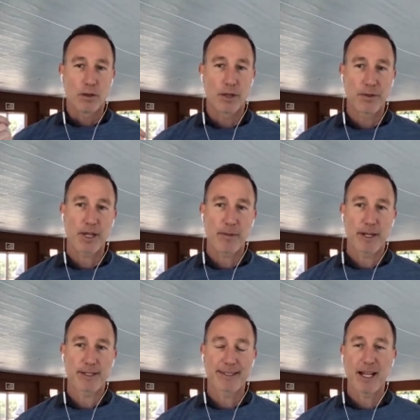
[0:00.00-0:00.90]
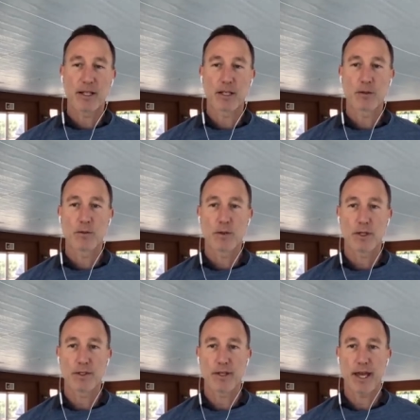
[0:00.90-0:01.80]
The thing about selling
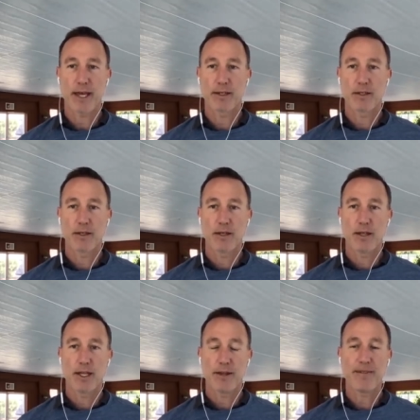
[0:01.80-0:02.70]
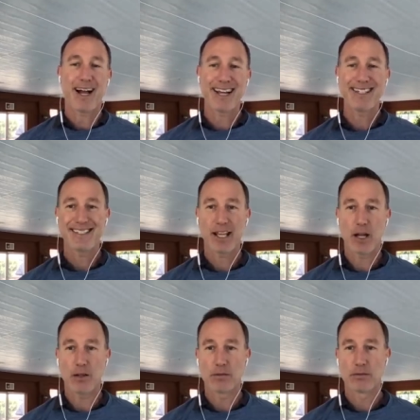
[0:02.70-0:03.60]
is that if I
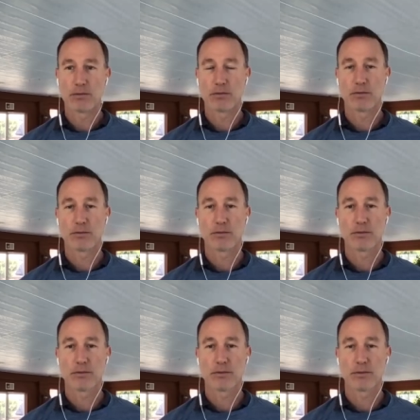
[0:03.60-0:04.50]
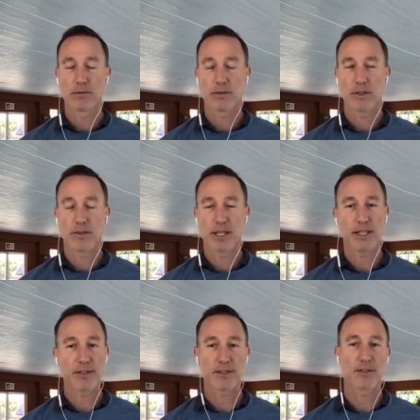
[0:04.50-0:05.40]
sell then
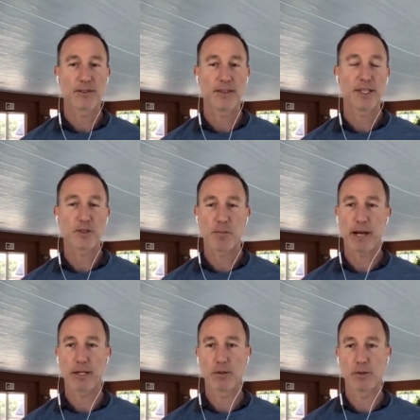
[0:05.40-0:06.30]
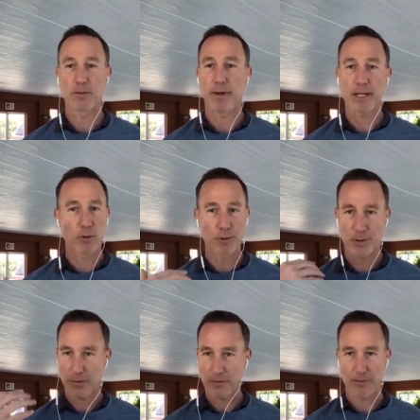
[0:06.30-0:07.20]
it's then these are my goals. My goals are
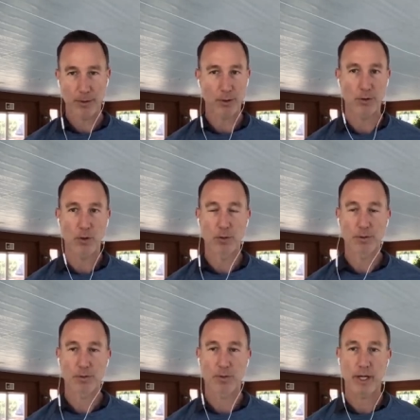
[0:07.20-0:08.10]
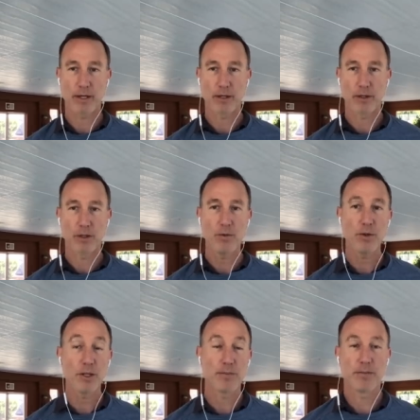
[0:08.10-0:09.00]
different from your goals, right? You
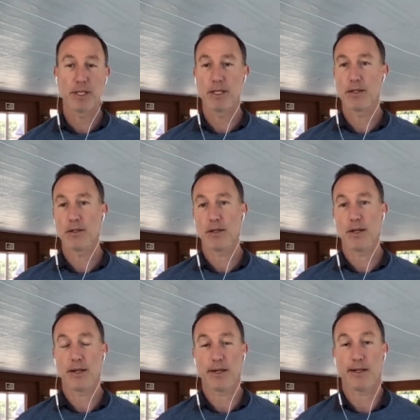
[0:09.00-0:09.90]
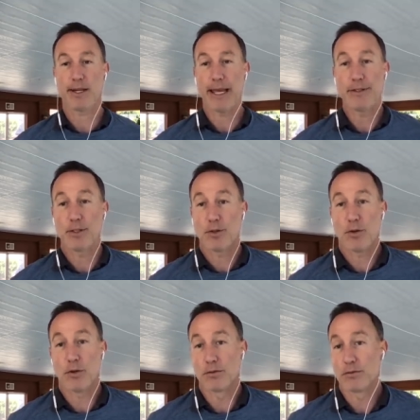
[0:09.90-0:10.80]
could be uh, 18
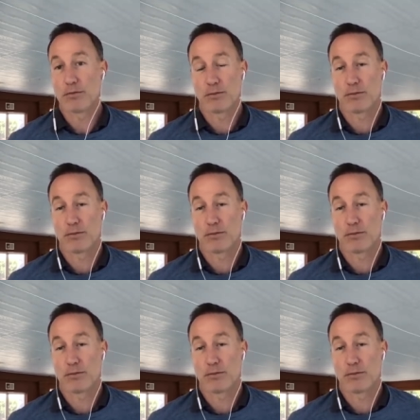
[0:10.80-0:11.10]
year old,